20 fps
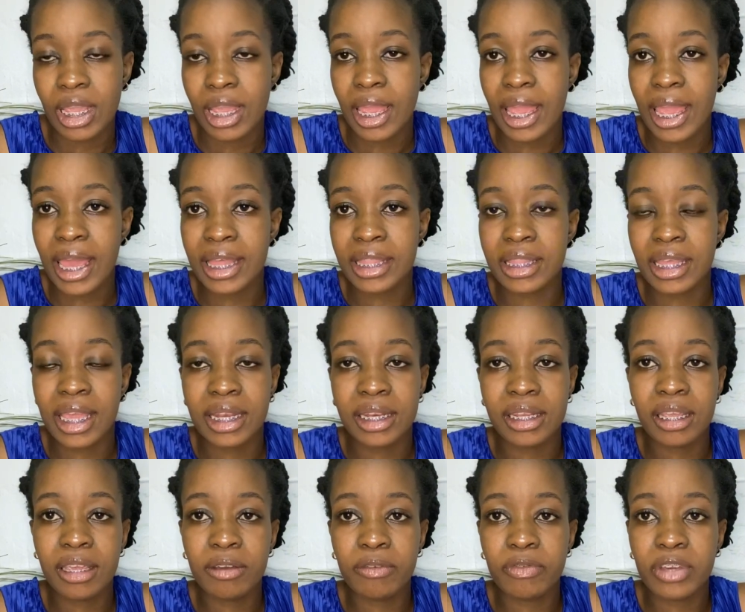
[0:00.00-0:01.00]
And then
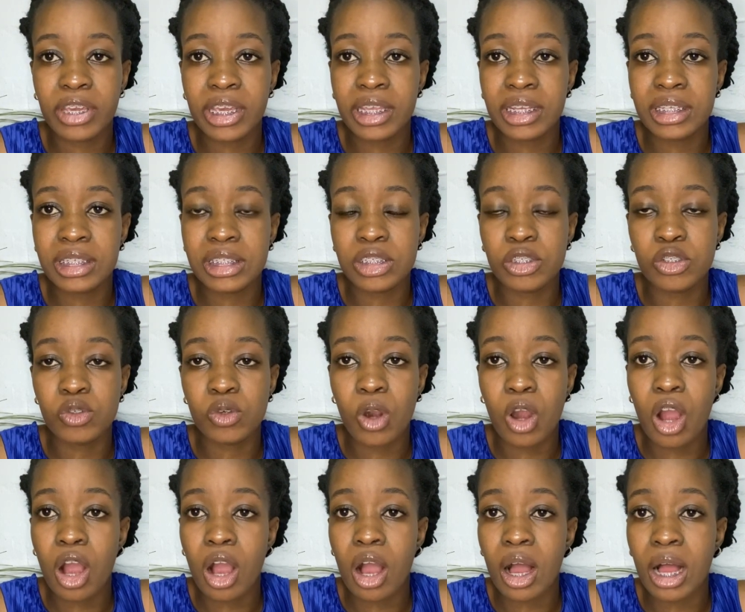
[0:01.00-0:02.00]
if you
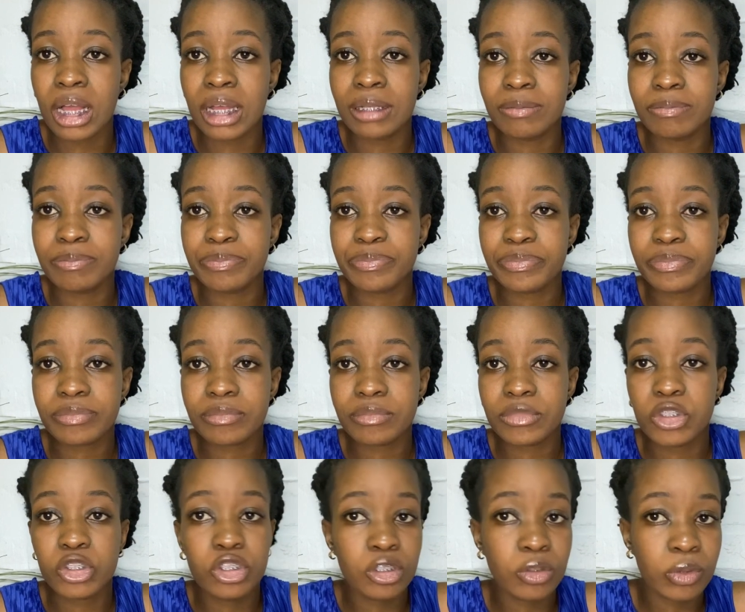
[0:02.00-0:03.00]
are
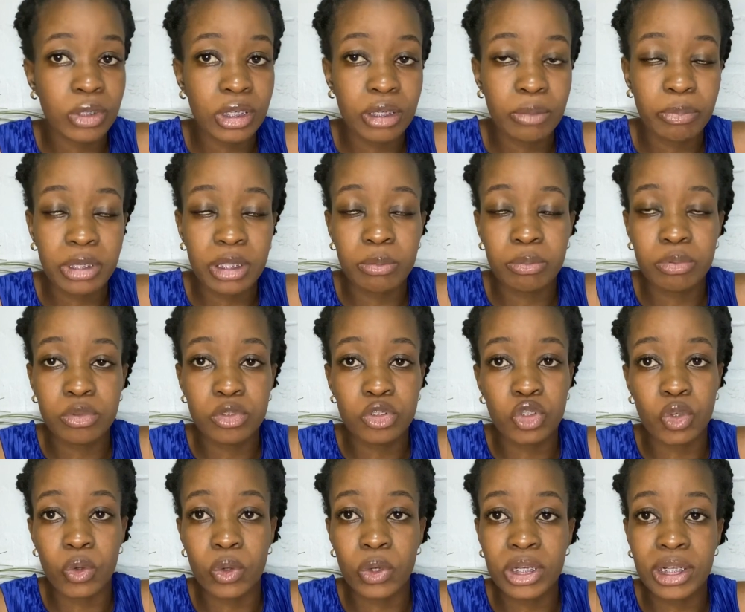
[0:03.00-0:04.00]
suing people
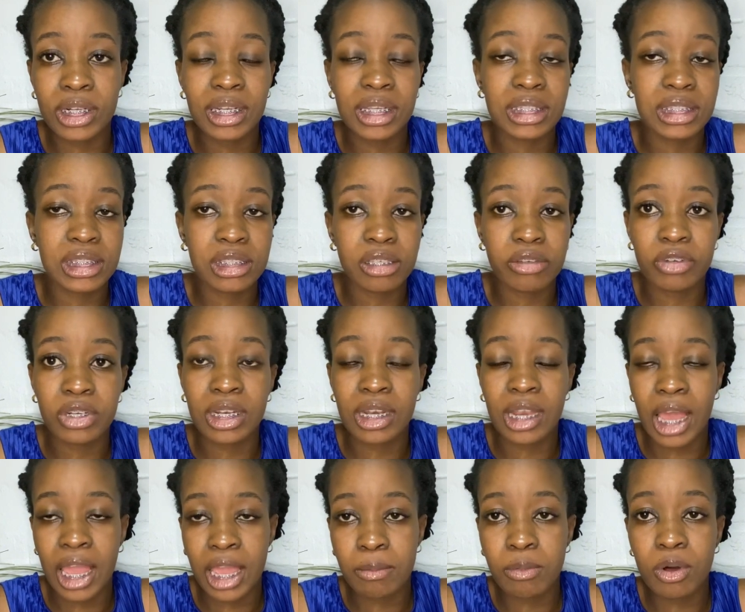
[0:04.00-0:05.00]
jointly and severally
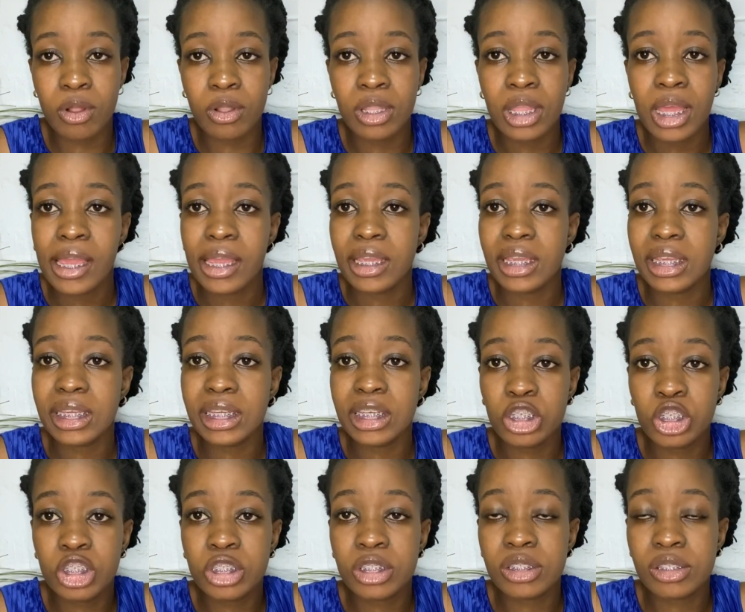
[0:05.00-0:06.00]
liable,
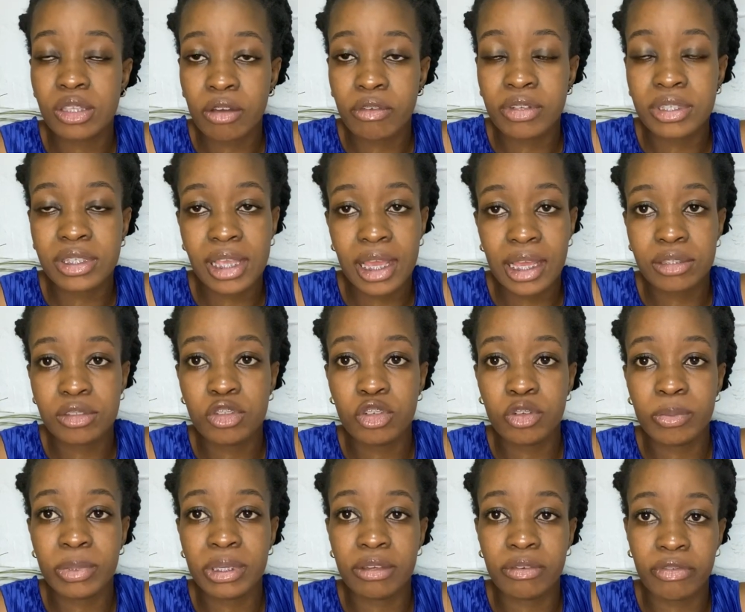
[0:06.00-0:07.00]
each service has to
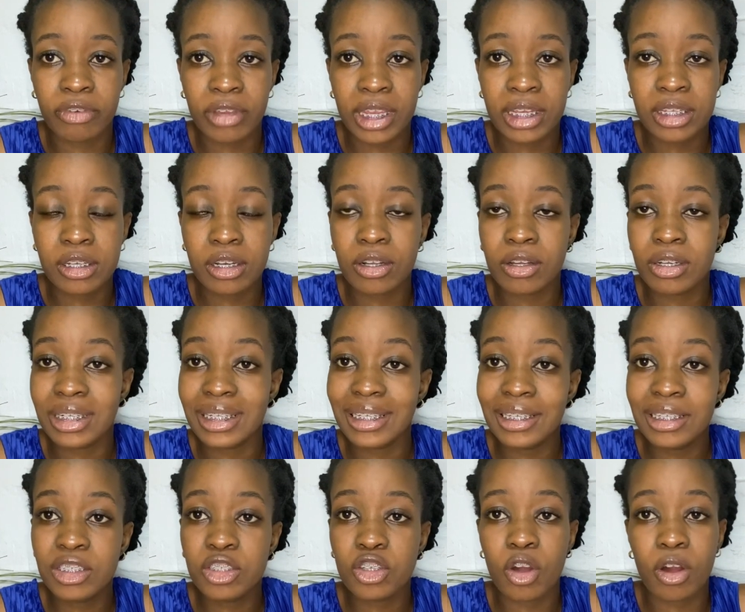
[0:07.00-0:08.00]
be effected on
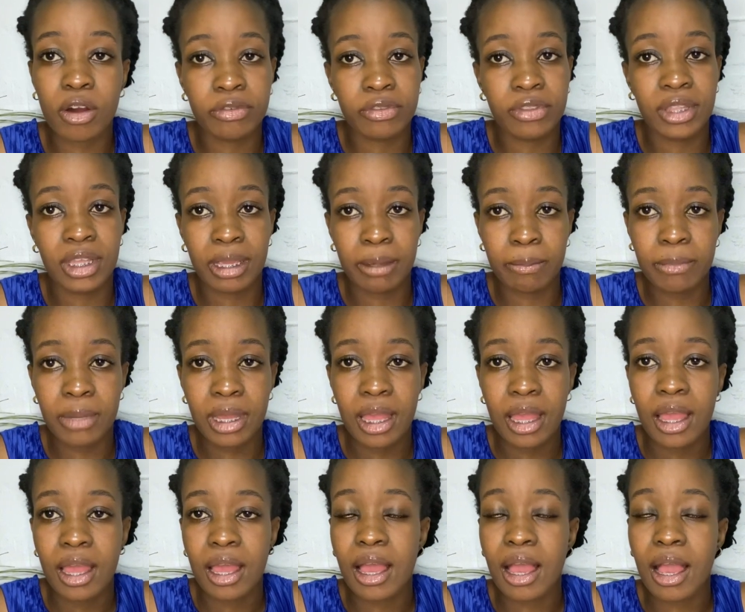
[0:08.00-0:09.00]
each of them
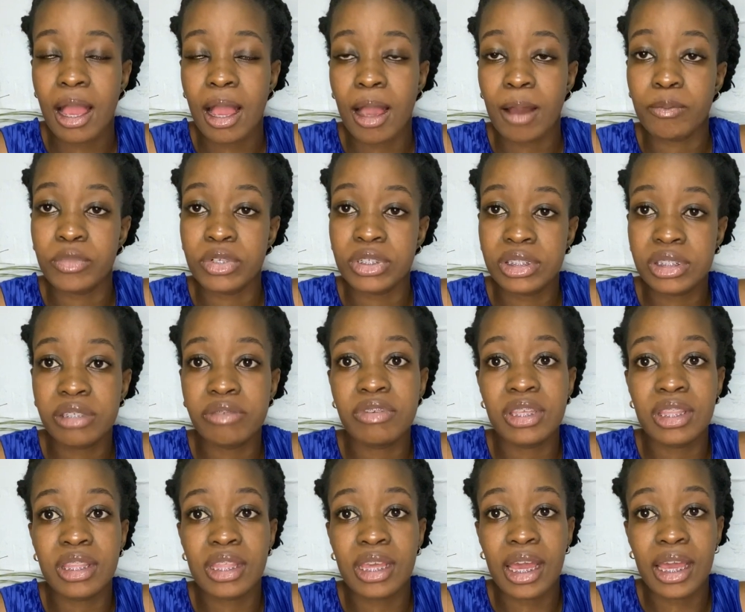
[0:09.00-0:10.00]

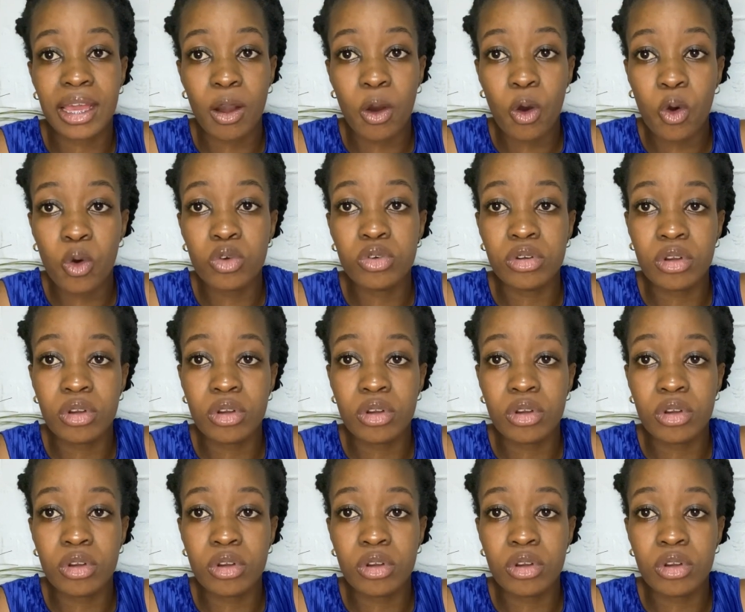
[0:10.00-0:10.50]
receiving their own